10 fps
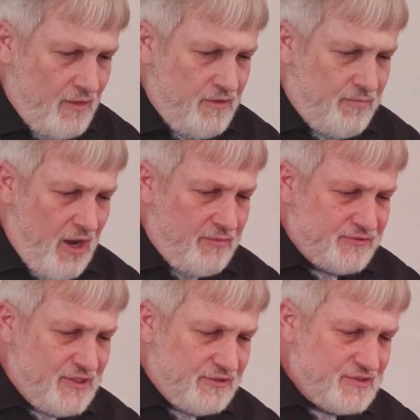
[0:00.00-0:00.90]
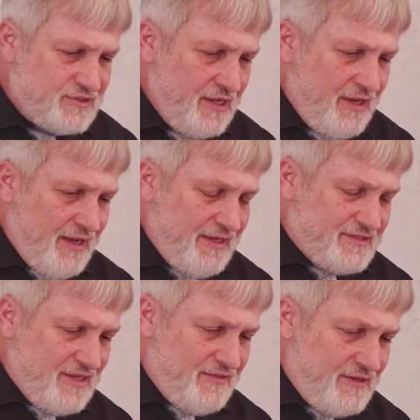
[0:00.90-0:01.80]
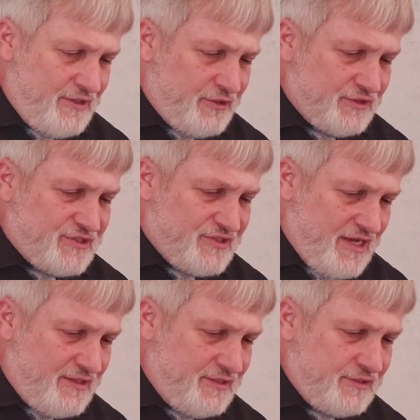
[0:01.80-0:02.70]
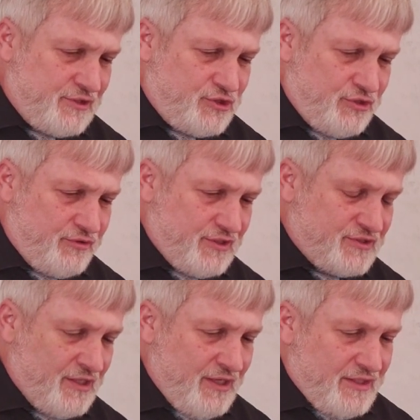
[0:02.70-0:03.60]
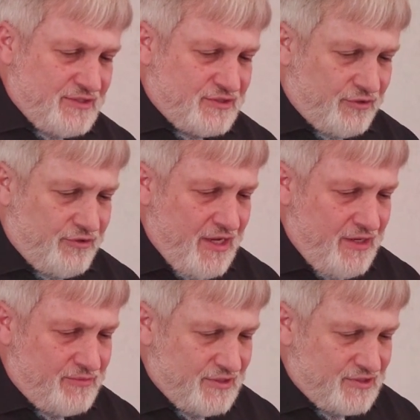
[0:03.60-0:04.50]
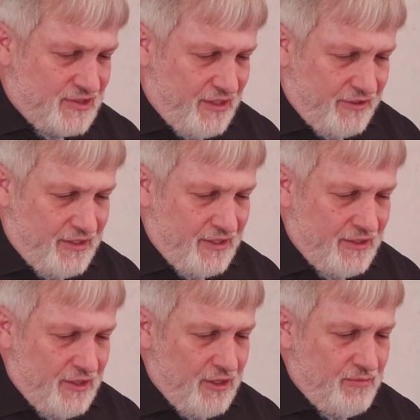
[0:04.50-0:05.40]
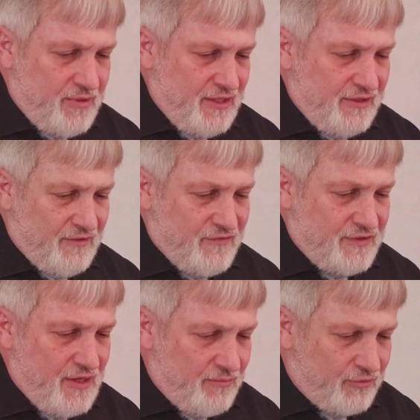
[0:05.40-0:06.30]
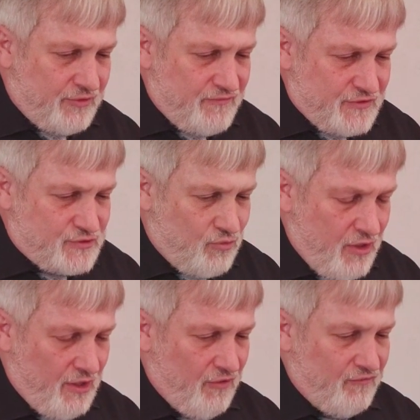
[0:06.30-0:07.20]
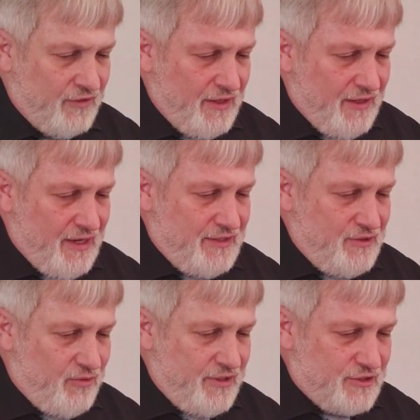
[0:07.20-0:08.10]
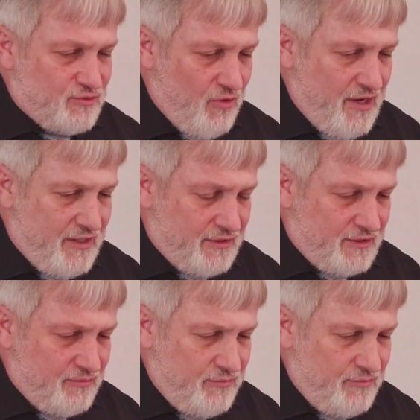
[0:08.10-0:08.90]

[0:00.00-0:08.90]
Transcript: the Bible tells us it said, Then entered Satan into Judas, surnamed Iscariot, being of the number of the twelve. And he went his way and